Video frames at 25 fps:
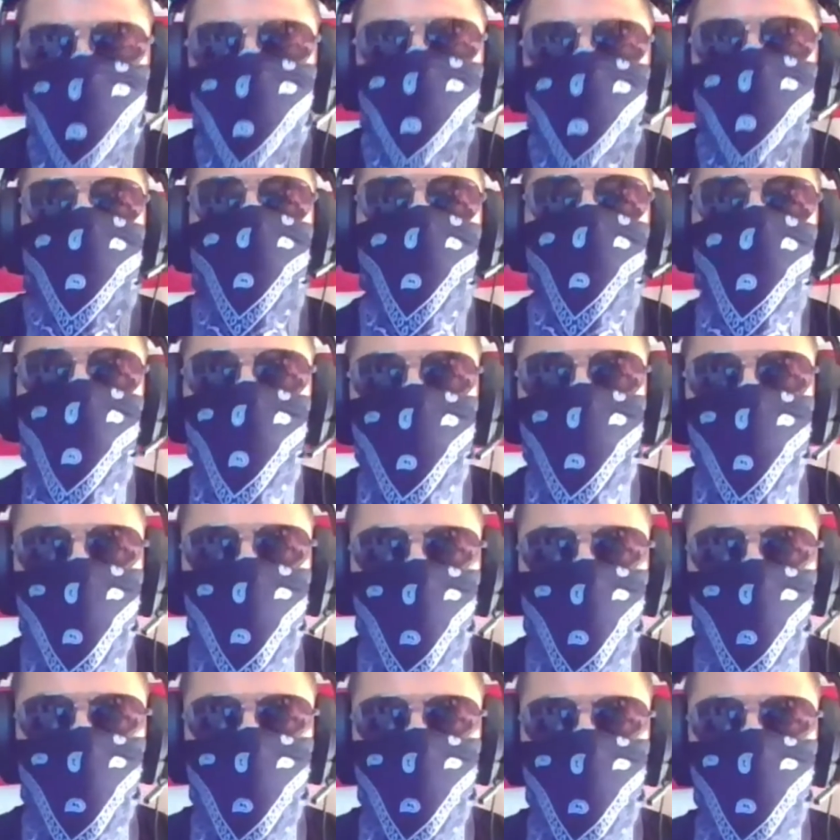do you go
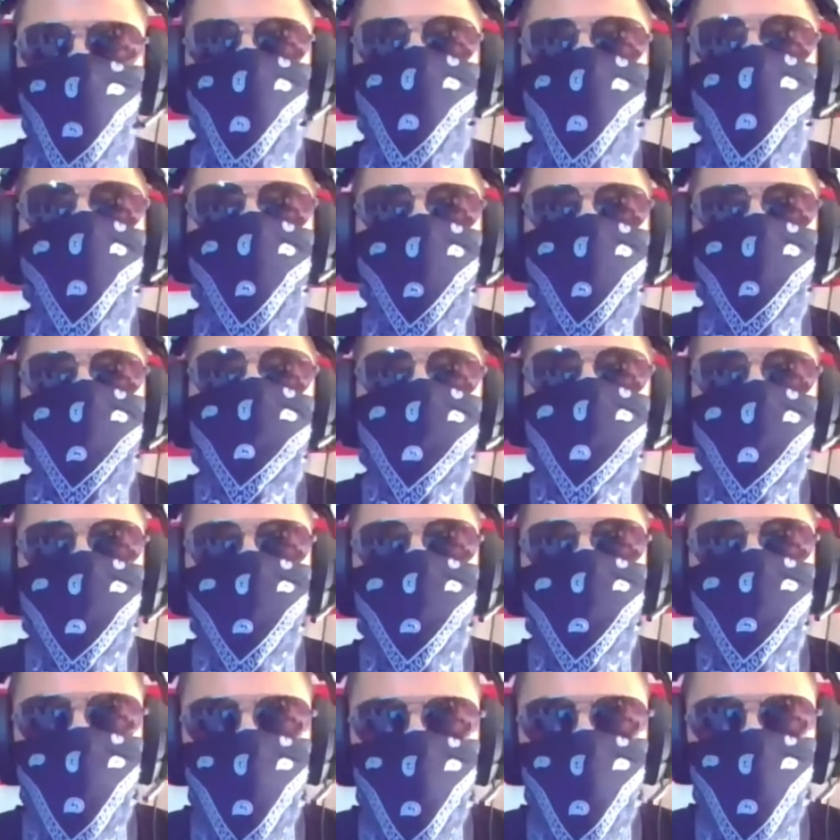about like finding
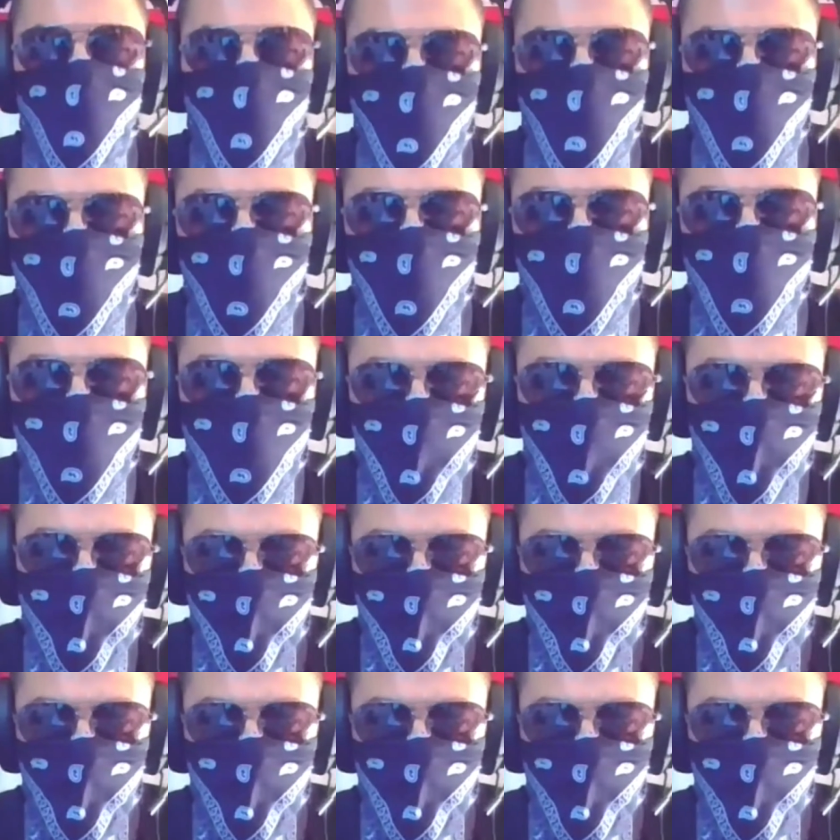an area